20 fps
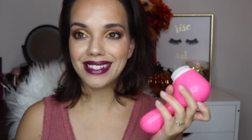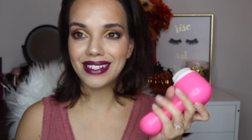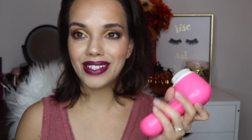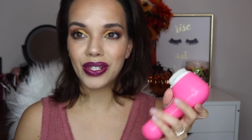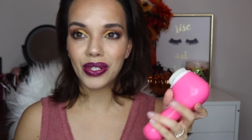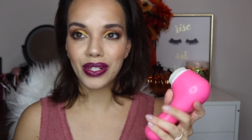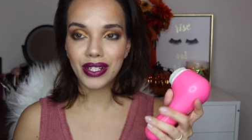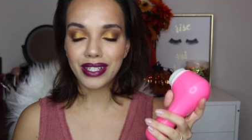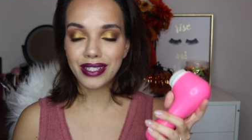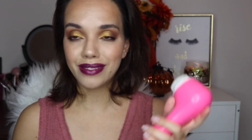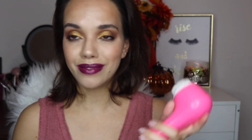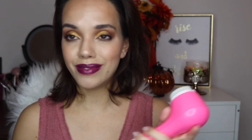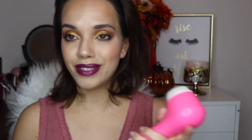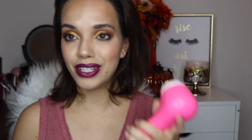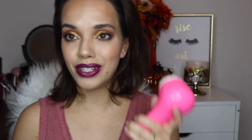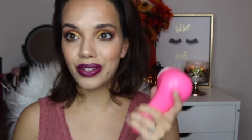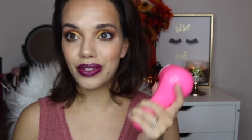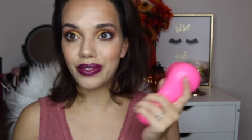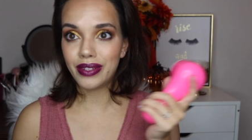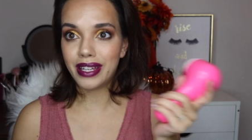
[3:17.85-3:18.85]
or
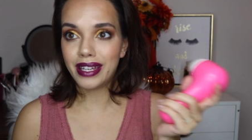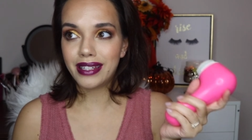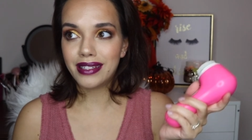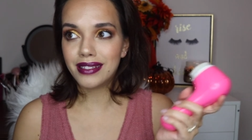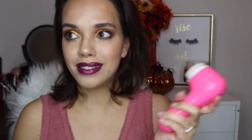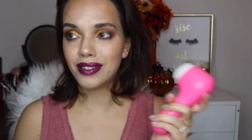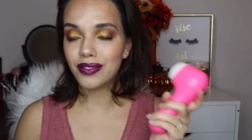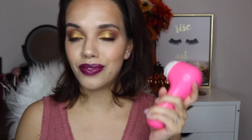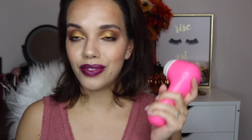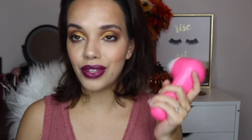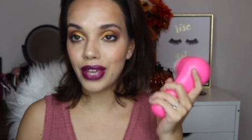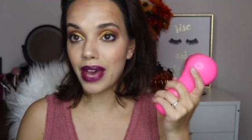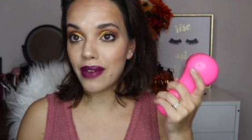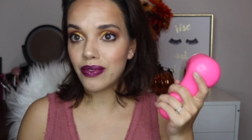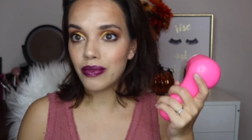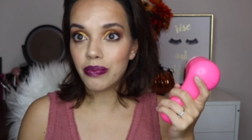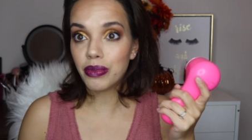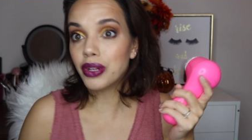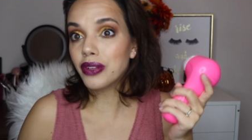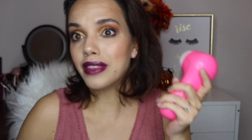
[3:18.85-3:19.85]
like if you have
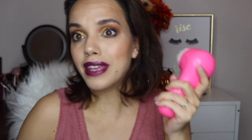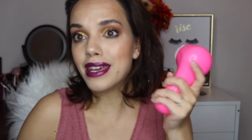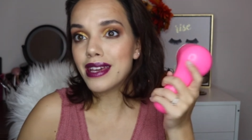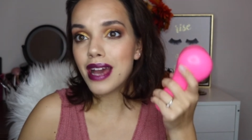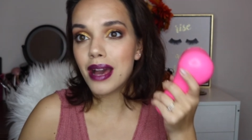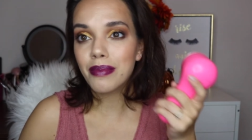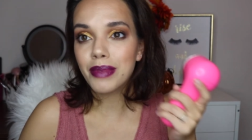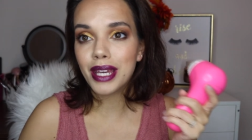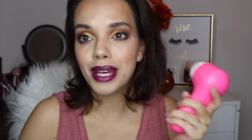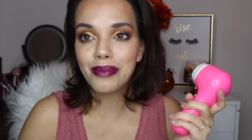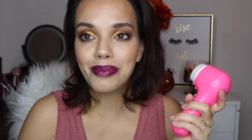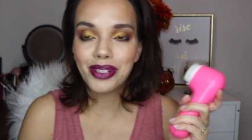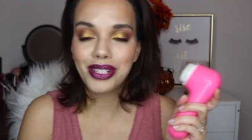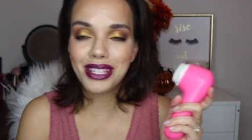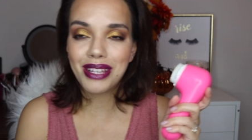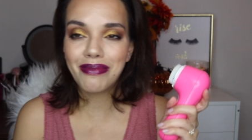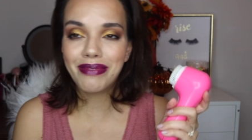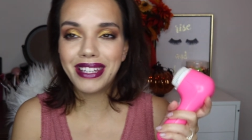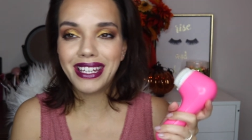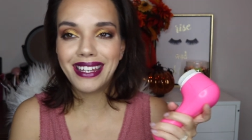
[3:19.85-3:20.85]
a birthday coming up or
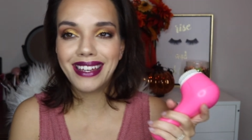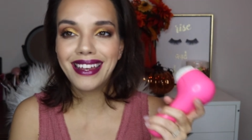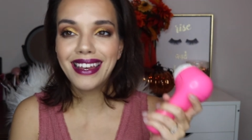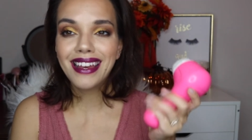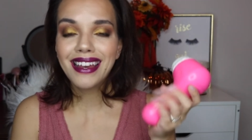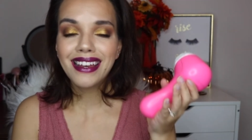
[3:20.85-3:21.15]
something.